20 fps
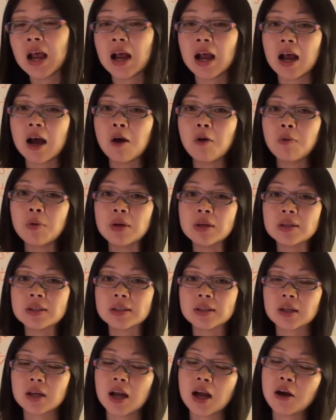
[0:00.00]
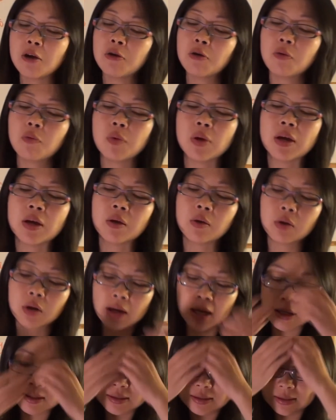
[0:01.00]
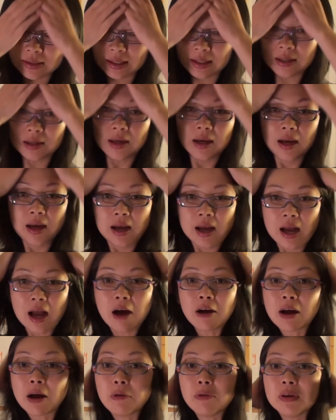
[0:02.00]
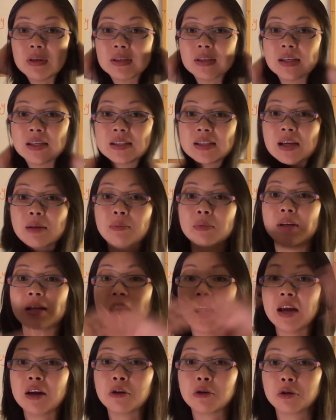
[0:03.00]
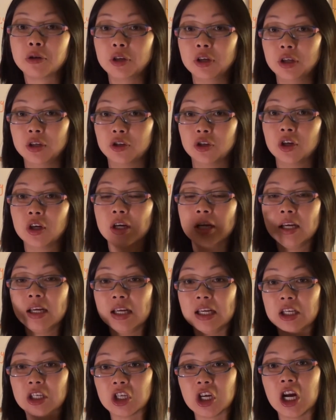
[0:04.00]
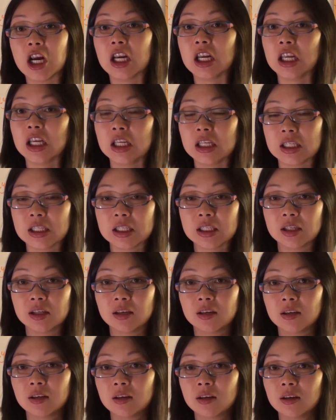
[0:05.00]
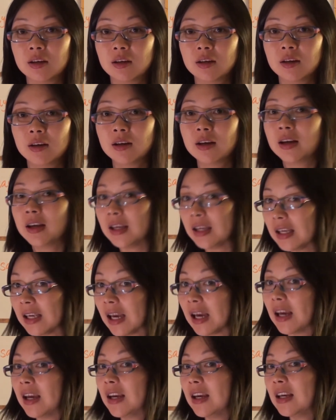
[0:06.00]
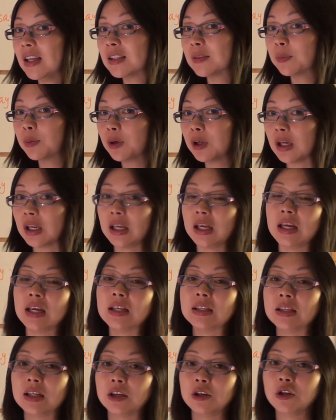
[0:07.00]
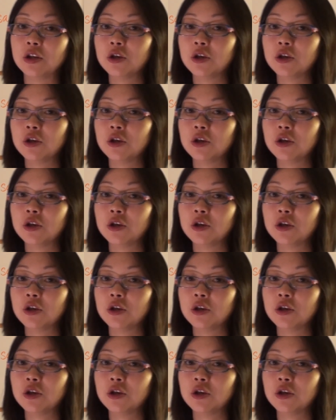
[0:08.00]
How can we say some language in Chinese? Yeah, it's pretty easy.